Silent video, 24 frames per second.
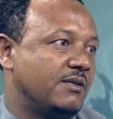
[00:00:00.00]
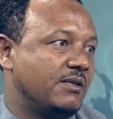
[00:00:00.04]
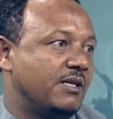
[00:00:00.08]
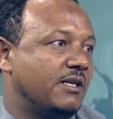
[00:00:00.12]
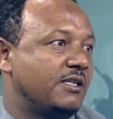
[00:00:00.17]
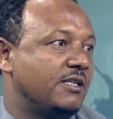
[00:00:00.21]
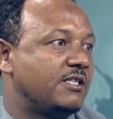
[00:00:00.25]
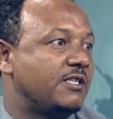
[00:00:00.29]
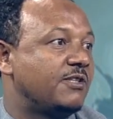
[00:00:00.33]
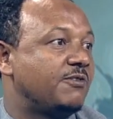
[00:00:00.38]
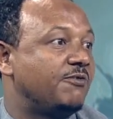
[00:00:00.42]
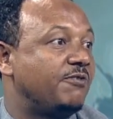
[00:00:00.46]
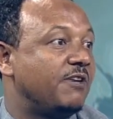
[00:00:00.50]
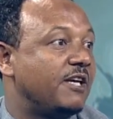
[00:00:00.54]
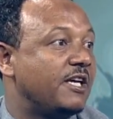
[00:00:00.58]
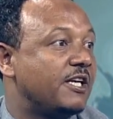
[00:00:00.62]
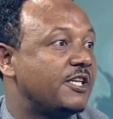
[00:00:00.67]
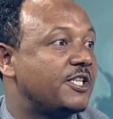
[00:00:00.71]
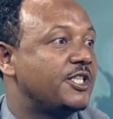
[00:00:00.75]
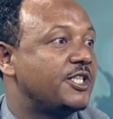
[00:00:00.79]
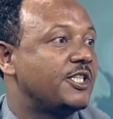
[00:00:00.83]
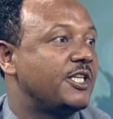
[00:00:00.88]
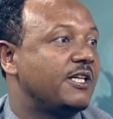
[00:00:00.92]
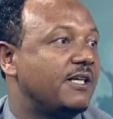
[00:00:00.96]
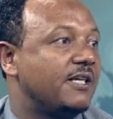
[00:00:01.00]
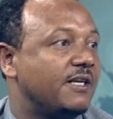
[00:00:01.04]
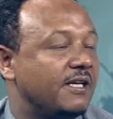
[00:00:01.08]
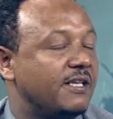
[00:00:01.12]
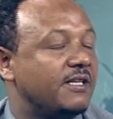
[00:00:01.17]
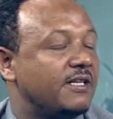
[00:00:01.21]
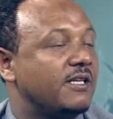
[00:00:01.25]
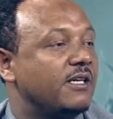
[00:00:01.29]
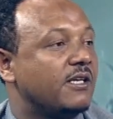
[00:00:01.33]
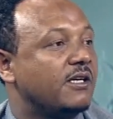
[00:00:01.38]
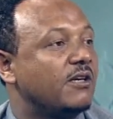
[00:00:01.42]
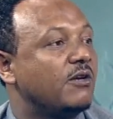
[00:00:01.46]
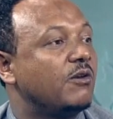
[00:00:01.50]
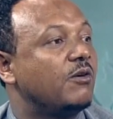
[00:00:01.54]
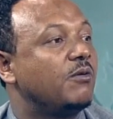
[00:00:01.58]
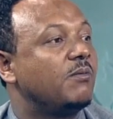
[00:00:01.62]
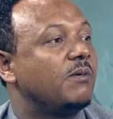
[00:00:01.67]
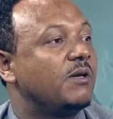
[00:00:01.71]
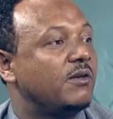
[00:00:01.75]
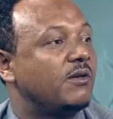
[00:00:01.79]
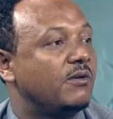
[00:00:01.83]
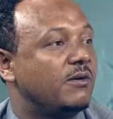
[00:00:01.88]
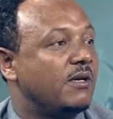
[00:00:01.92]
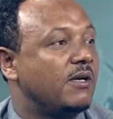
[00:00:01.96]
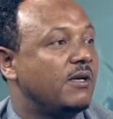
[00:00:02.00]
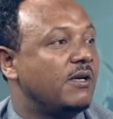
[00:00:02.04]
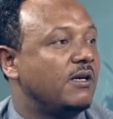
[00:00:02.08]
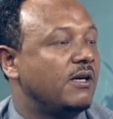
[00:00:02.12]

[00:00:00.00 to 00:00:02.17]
its fair share in the global